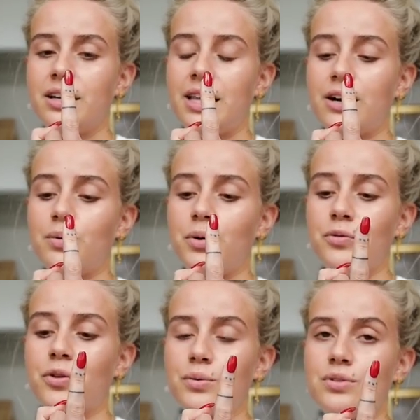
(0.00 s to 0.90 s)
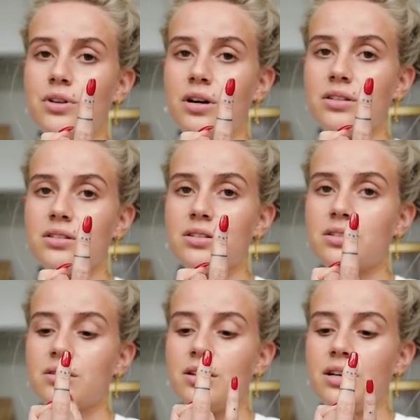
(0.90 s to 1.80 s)
like one of those
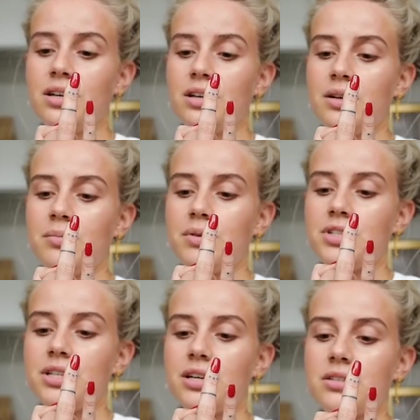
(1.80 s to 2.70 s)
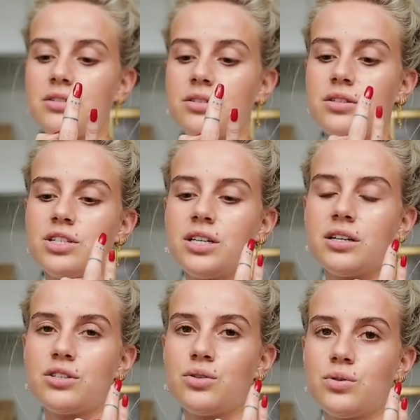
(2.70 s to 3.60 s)
dots. But she got
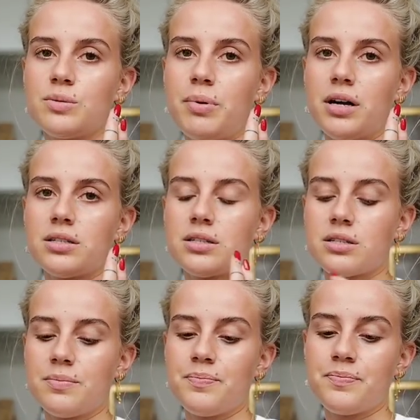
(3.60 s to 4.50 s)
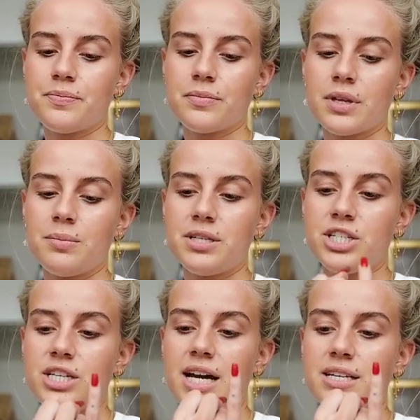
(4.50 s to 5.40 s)
two spots. But
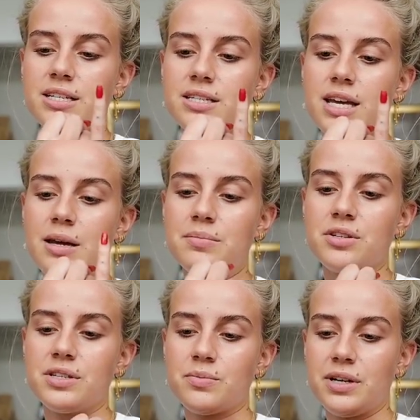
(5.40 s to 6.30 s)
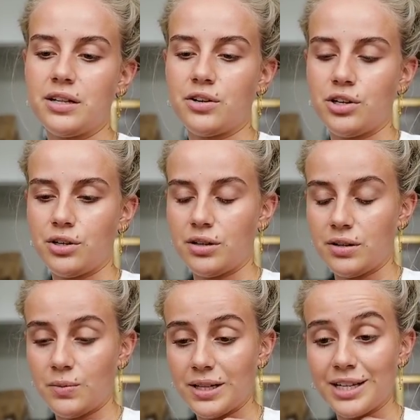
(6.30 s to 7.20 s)
she has the same, so it's really cute,
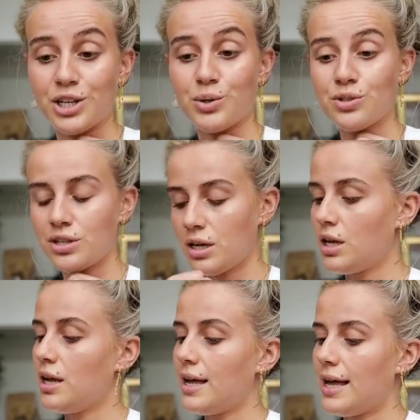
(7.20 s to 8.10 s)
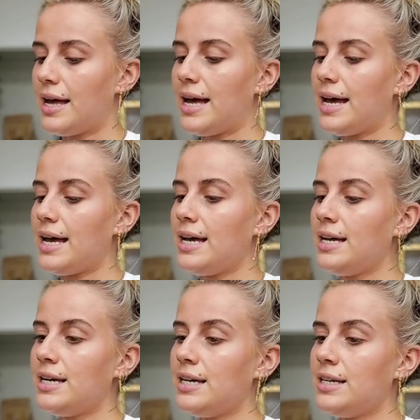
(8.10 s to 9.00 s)
really cute.
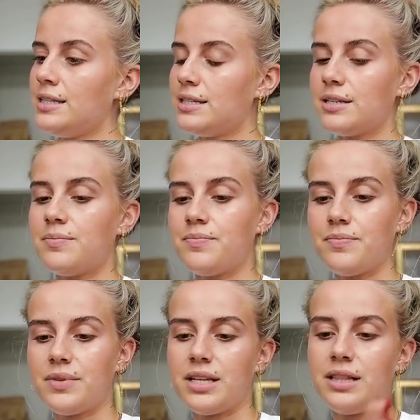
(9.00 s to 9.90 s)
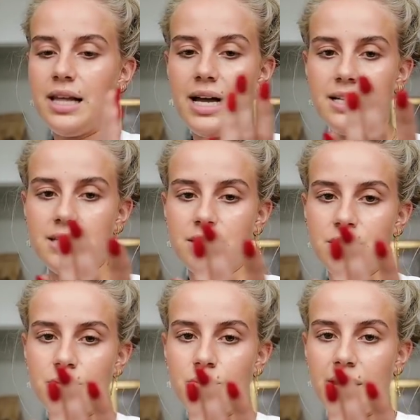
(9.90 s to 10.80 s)
And the last
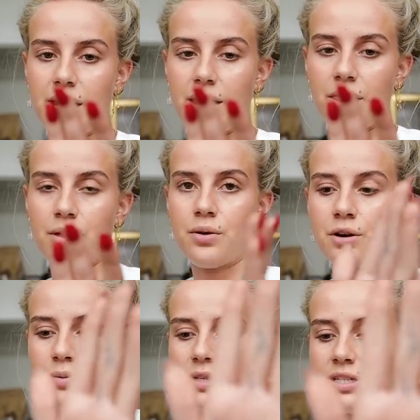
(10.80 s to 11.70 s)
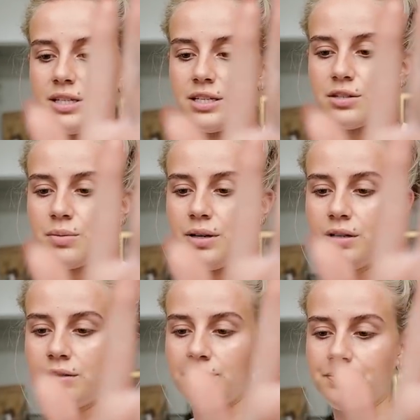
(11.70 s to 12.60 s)
tattoo I took was this
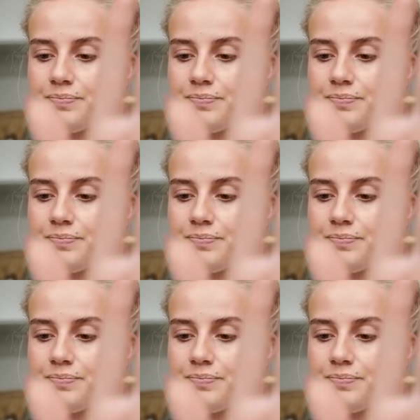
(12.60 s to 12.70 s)
one.